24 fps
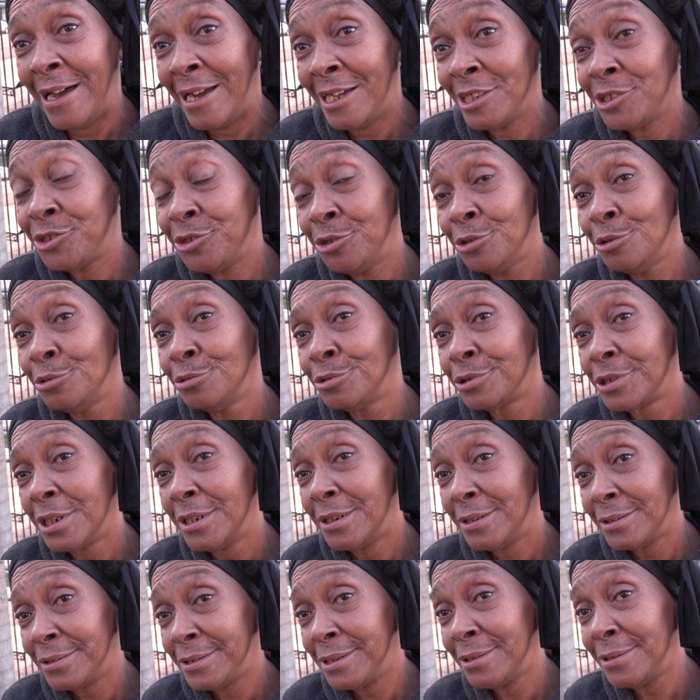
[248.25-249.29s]
I choose
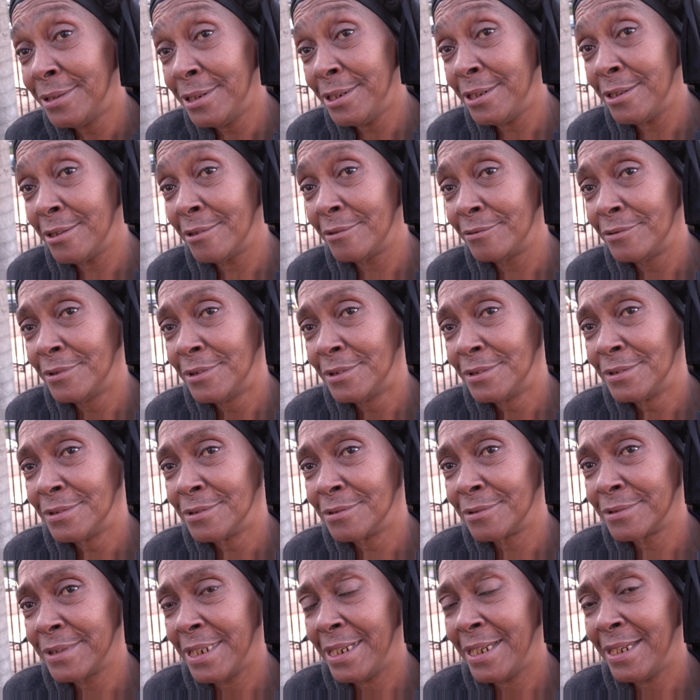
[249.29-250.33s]
to live.
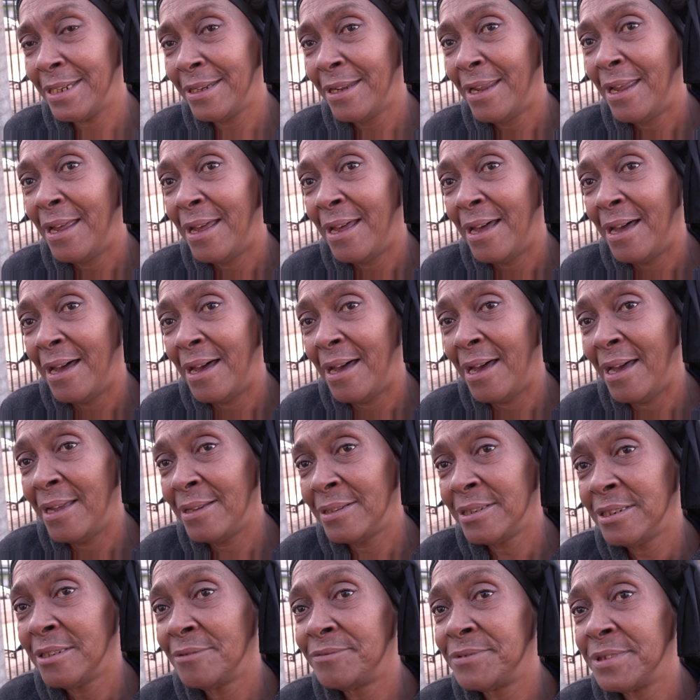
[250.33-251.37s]
Okay. I
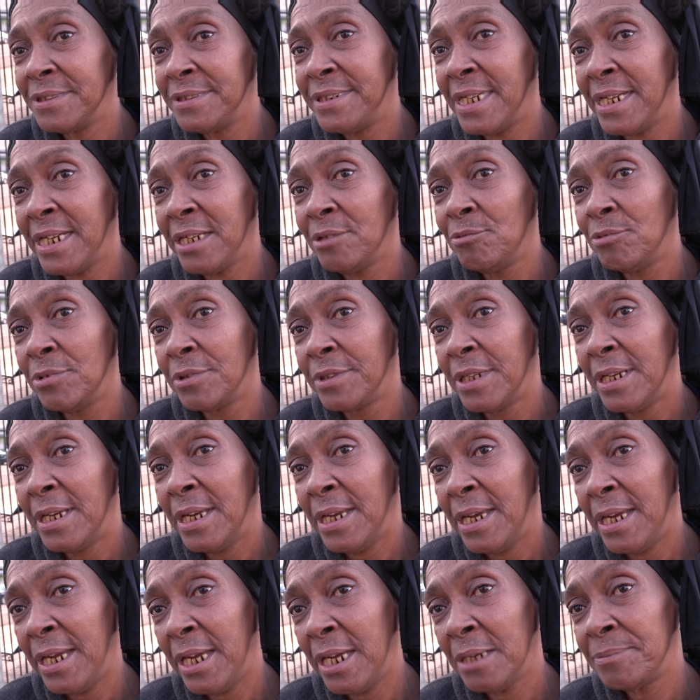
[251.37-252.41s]
live today with
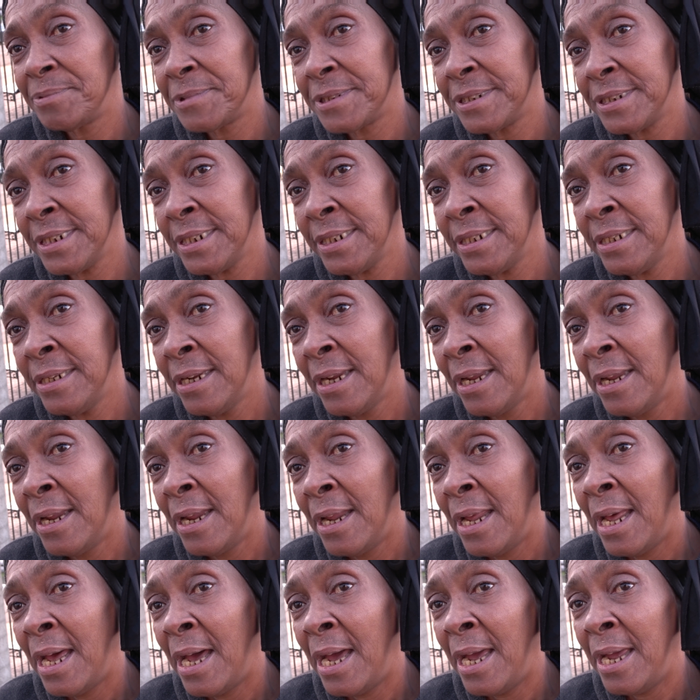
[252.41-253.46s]
Hep C.
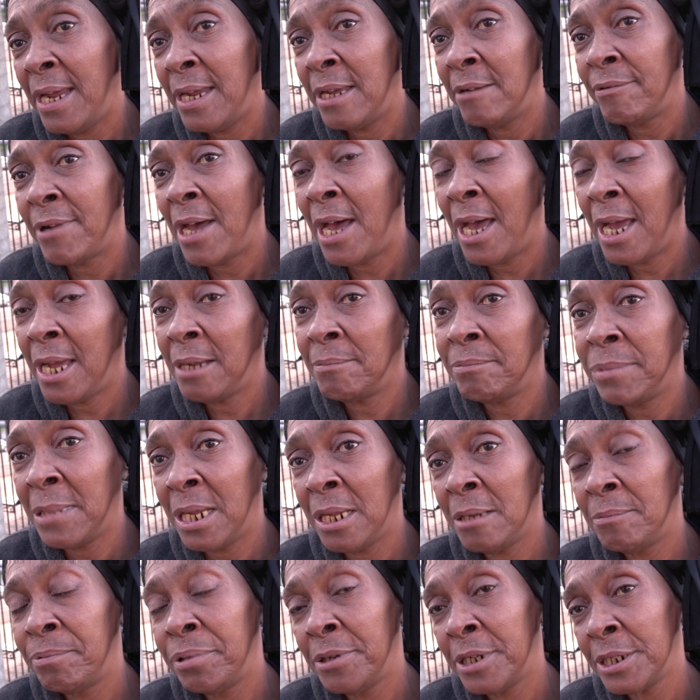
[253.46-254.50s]
I have high
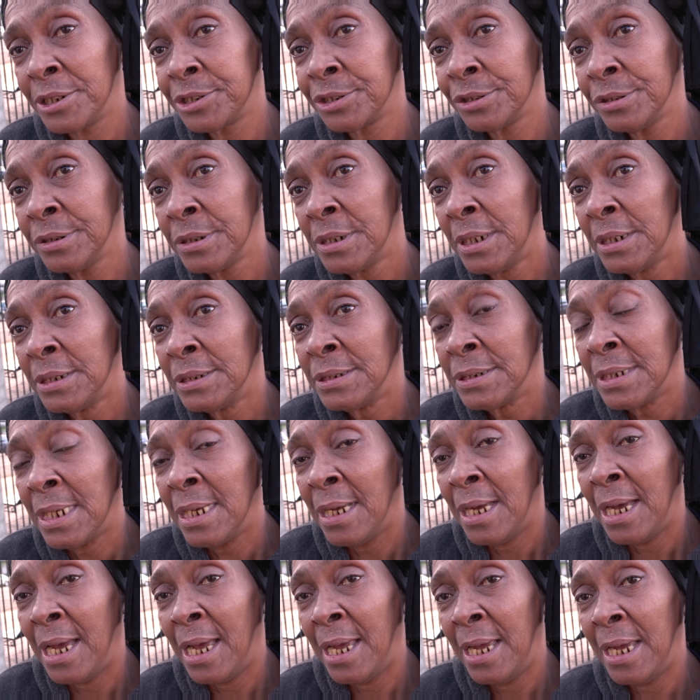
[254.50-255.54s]
blood pressure.
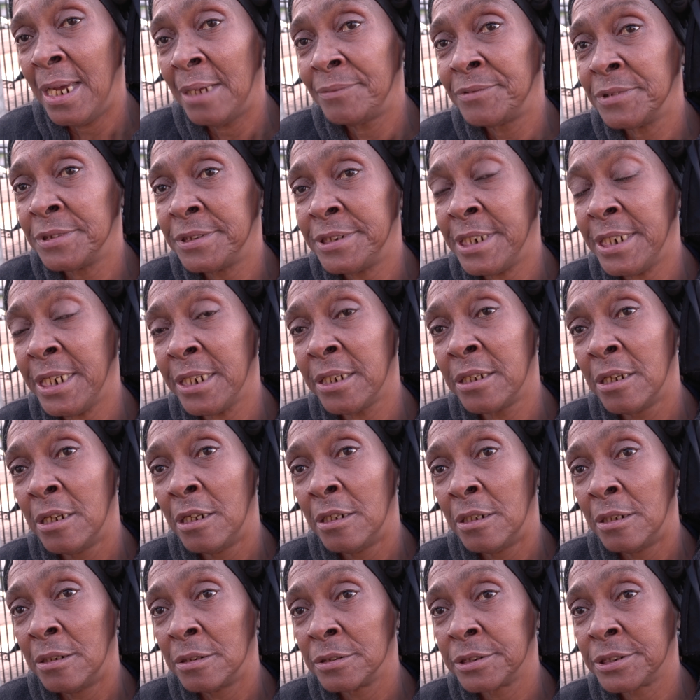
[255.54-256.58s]
I have to take
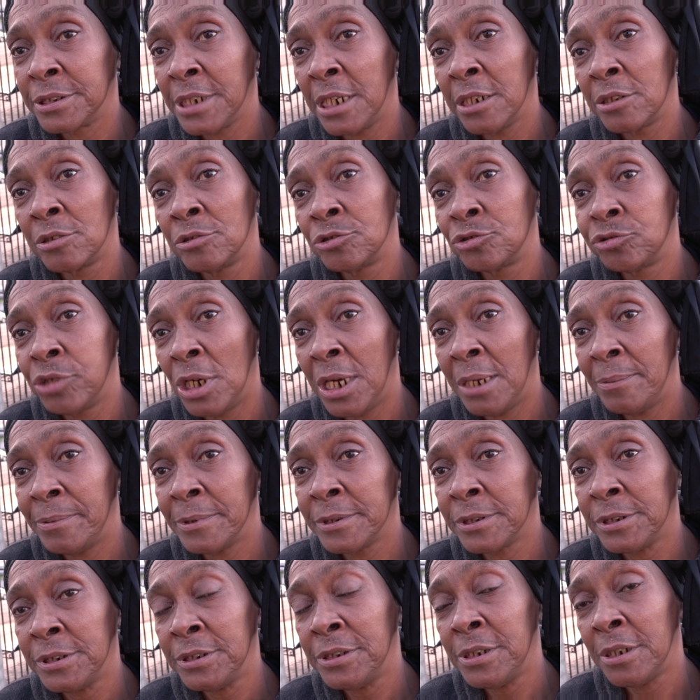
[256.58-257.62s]

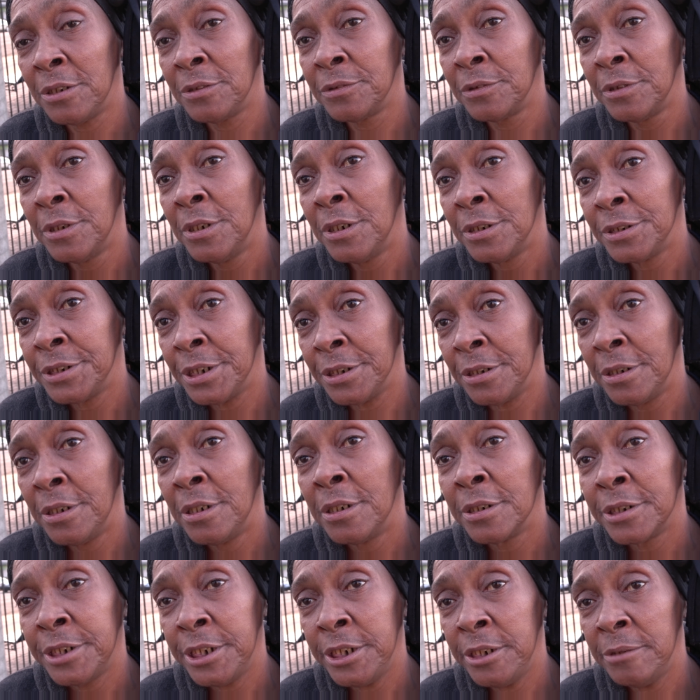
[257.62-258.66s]
psychotropics in order to
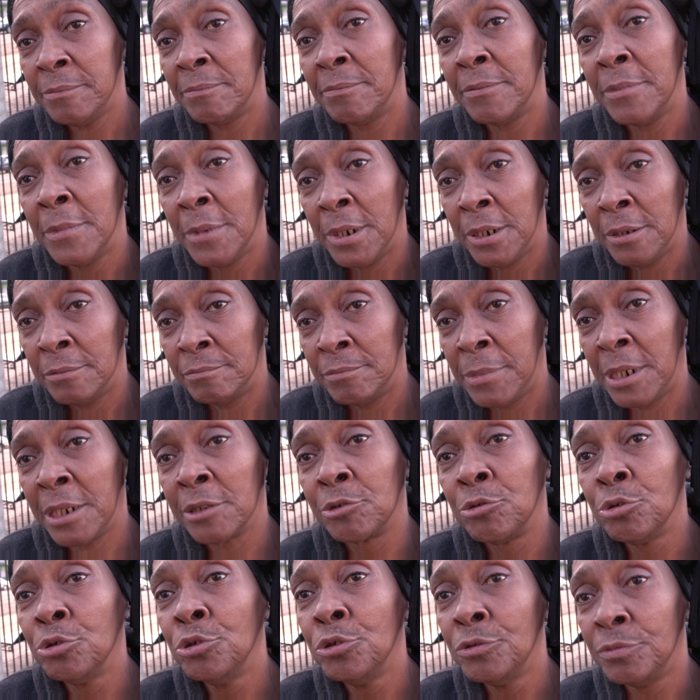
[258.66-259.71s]
keep my
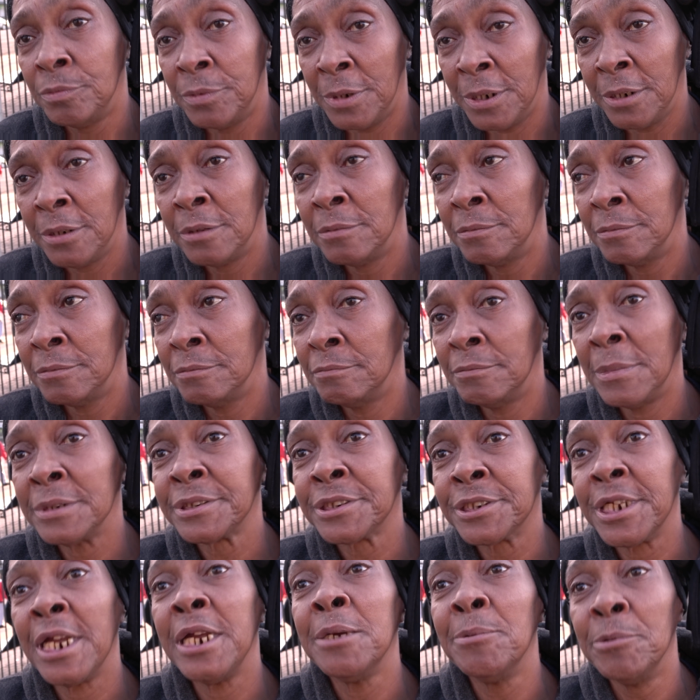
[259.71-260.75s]
groove, my
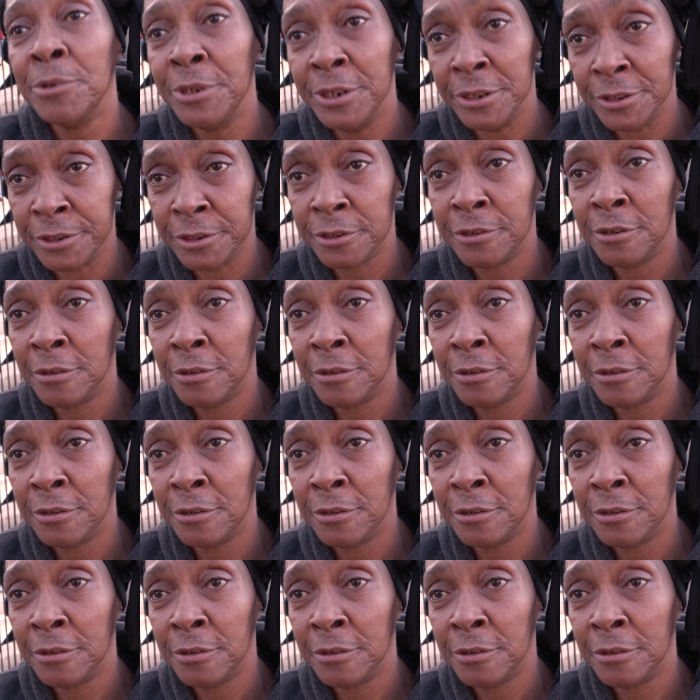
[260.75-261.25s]
stableness.